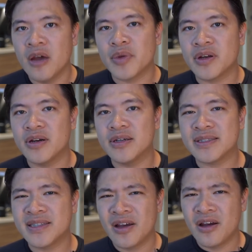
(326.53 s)

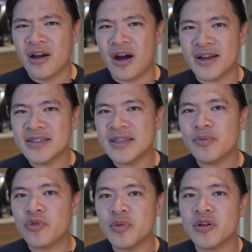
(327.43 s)
Because
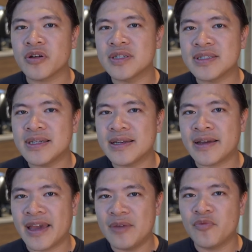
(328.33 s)
honestly,
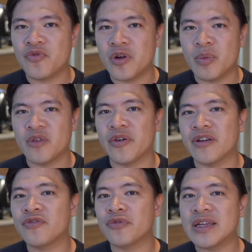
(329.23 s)
cryptocurrency came from a
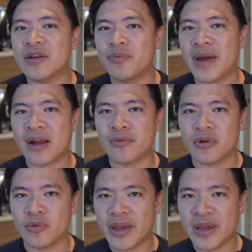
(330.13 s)
very freedom background.